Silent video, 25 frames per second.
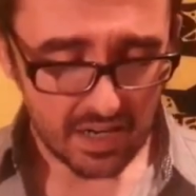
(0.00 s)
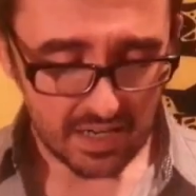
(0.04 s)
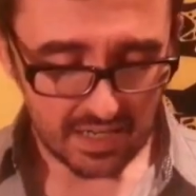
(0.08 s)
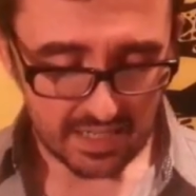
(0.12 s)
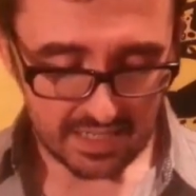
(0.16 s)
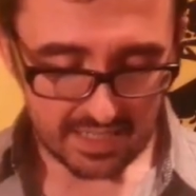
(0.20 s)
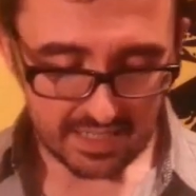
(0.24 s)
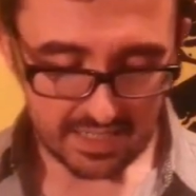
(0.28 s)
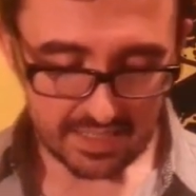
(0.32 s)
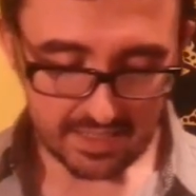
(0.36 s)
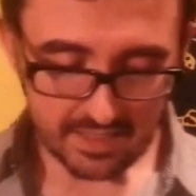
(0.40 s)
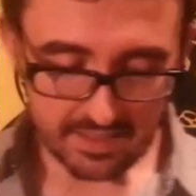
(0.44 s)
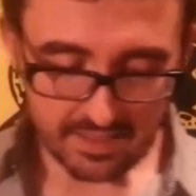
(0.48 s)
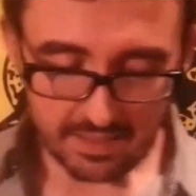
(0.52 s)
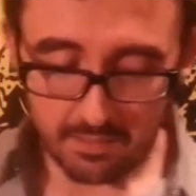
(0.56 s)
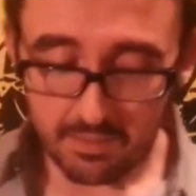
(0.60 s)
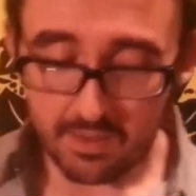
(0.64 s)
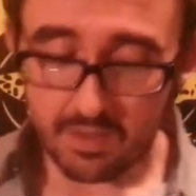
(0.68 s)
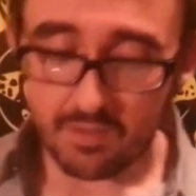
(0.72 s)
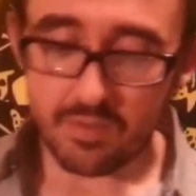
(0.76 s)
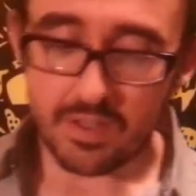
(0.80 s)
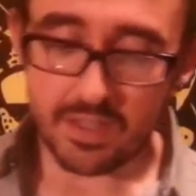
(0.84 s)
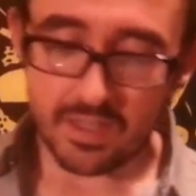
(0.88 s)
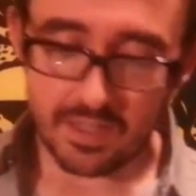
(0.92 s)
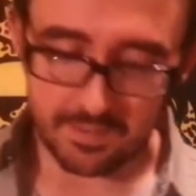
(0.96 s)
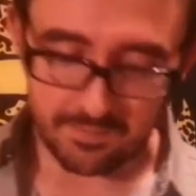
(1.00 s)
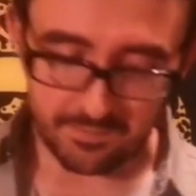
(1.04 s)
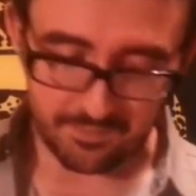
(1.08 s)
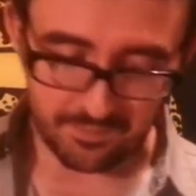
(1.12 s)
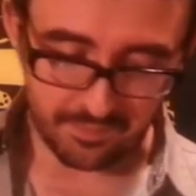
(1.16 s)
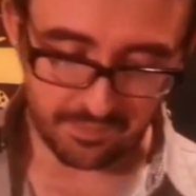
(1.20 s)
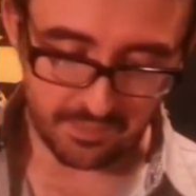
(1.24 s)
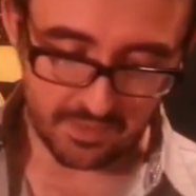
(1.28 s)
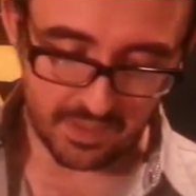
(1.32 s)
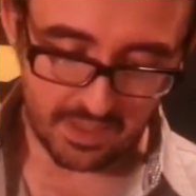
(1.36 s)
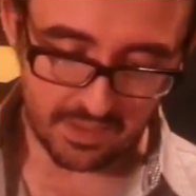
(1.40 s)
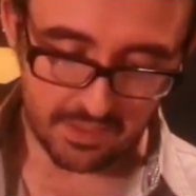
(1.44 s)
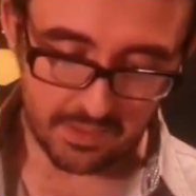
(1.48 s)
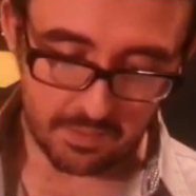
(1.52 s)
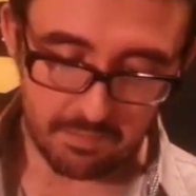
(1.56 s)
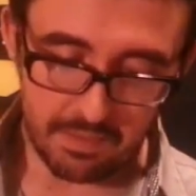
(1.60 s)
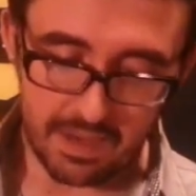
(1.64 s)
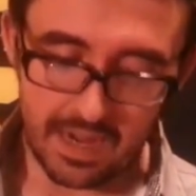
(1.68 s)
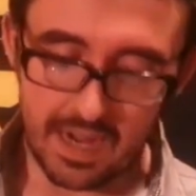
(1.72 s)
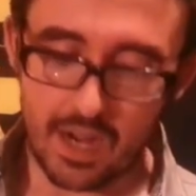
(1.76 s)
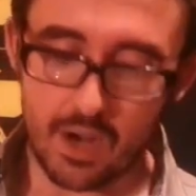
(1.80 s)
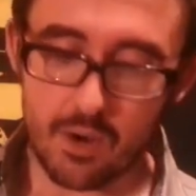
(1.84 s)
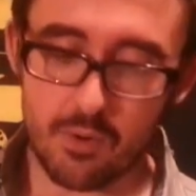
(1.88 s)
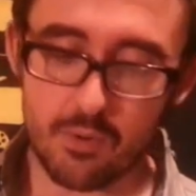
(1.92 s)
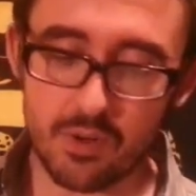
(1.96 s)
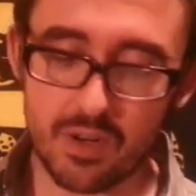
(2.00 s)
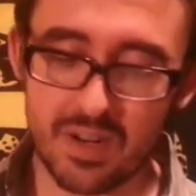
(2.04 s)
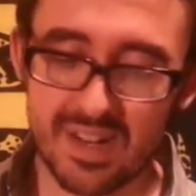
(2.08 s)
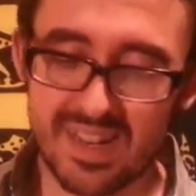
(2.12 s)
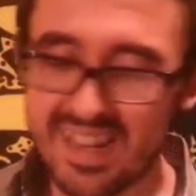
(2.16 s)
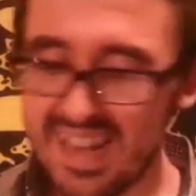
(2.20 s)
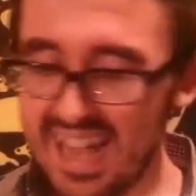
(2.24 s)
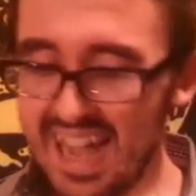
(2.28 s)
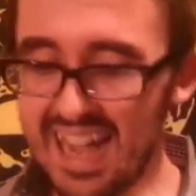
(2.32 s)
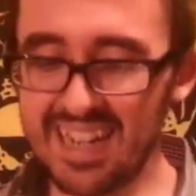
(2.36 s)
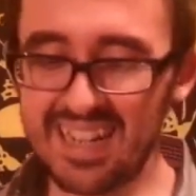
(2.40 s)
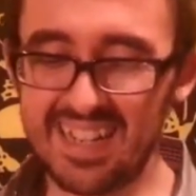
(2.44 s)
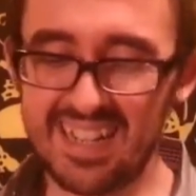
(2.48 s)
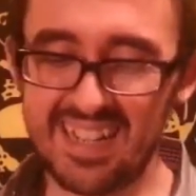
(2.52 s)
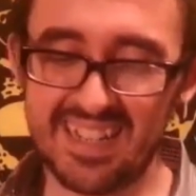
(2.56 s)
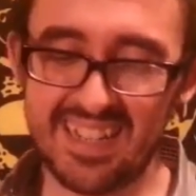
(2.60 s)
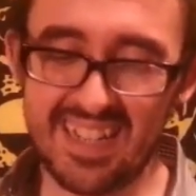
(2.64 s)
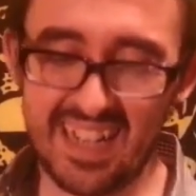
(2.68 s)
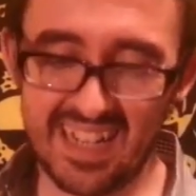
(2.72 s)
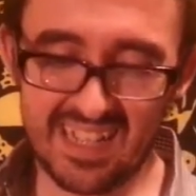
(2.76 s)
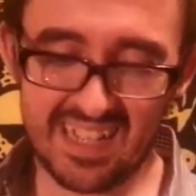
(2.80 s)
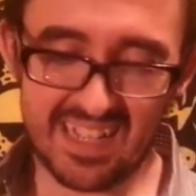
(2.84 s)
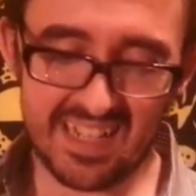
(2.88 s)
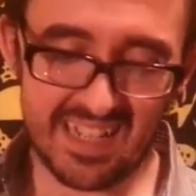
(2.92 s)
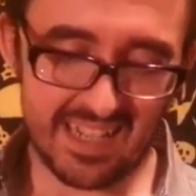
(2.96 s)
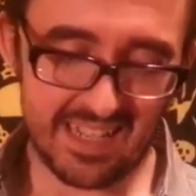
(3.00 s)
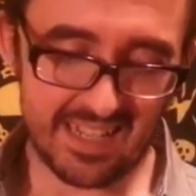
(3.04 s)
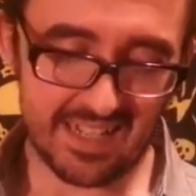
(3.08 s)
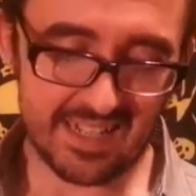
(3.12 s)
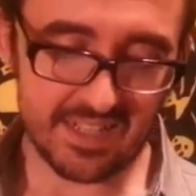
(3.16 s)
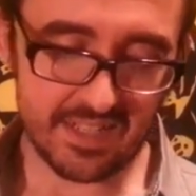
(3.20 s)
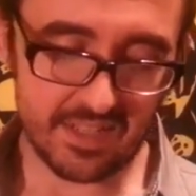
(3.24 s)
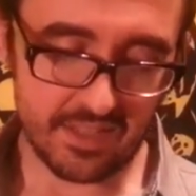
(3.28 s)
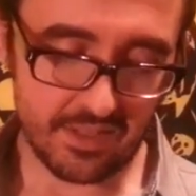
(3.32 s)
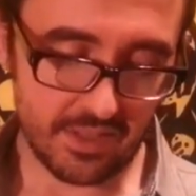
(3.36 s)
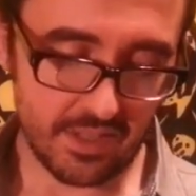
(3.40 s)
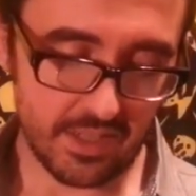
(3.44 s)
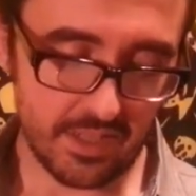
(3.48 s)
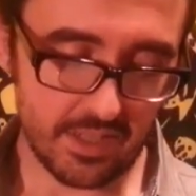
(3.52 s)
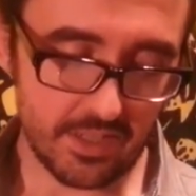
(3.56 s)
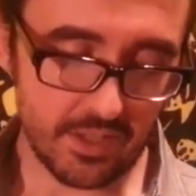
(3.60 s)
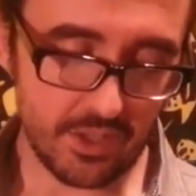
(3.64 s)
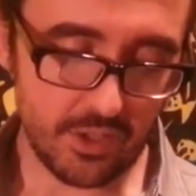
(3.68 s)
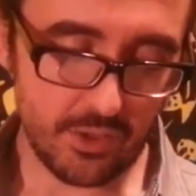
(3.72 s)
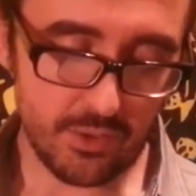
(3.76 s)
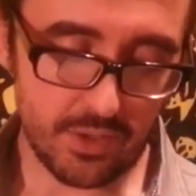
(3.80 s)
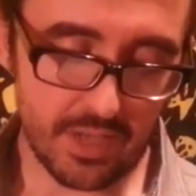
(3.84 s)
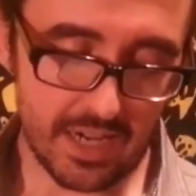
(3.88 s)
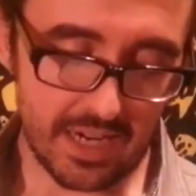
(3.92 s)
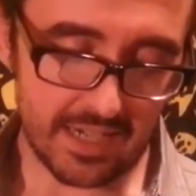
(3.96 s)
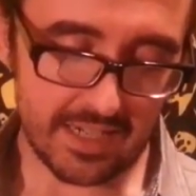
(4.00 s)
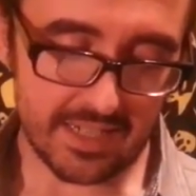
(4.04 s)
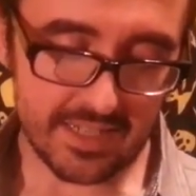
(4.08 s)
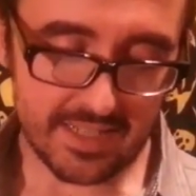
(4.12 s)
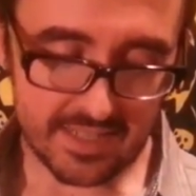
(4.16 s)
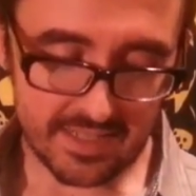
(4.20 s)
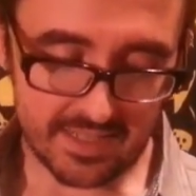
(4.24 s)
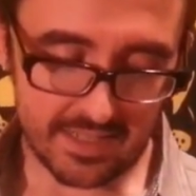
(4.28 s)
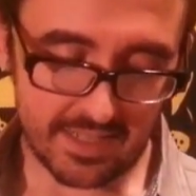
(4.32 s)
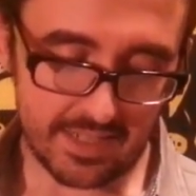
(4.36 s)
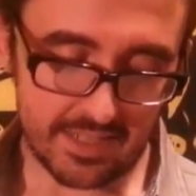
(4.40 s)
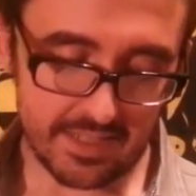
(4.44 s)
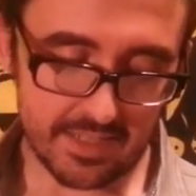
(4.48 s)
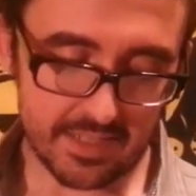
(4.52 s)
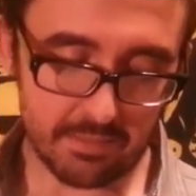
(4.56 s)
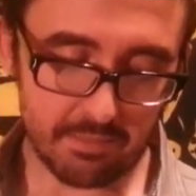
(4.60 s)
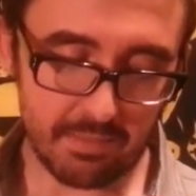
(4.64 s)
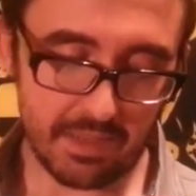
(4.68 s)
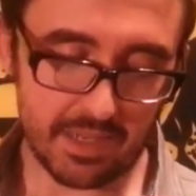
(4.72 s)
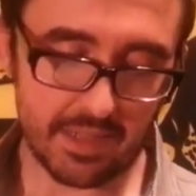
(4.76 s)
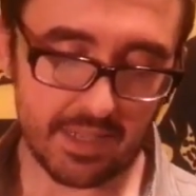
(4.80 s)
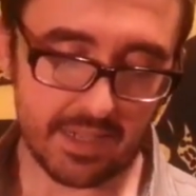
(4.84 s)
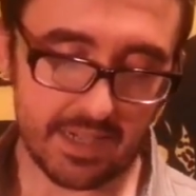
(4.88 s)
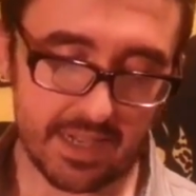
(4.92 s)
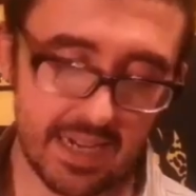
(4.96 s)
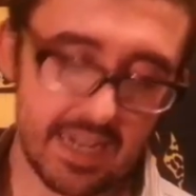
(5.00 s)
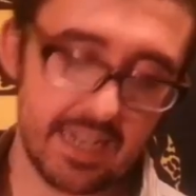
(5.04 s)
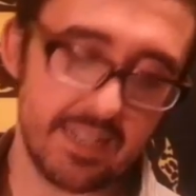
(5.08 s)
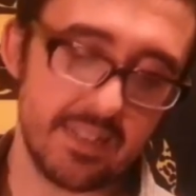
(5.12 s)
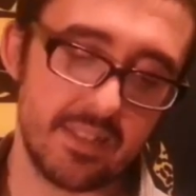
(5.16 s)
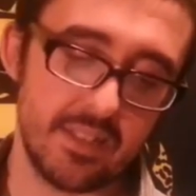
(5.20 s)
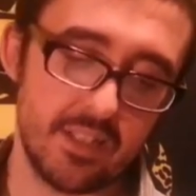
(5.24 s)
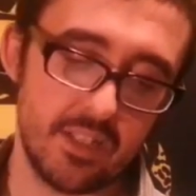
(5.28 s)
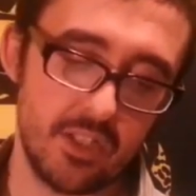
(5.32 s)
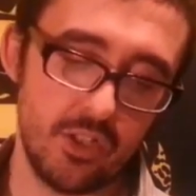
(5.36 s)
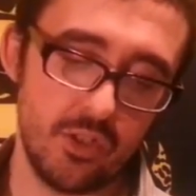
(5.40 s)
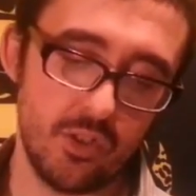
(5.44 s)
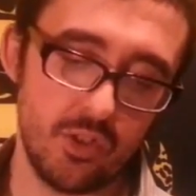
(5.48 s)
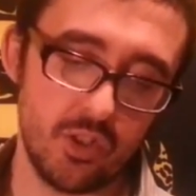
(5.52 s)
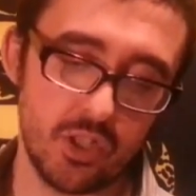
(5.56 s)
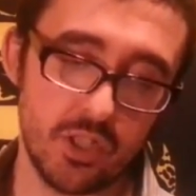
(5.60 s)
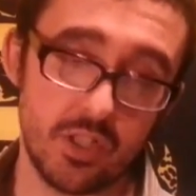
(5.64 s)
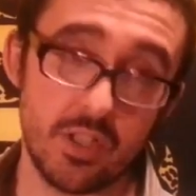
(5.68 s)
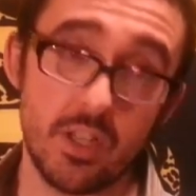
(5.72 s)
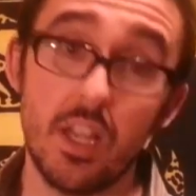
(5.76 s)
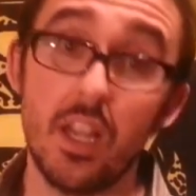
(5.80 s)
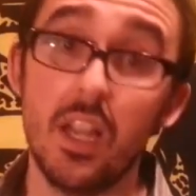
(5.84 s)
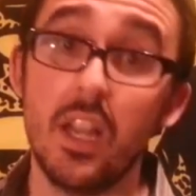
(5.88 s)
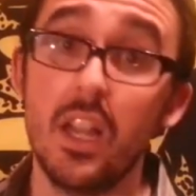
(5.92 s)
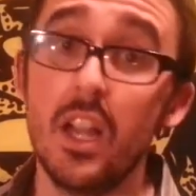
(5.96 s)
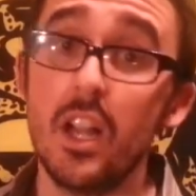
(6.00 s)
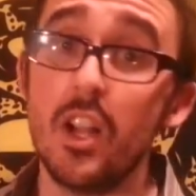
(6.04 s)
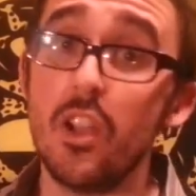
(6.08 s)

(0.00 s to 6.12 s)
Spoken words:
I want to read it. The power not delegated to the United States by the Constitution,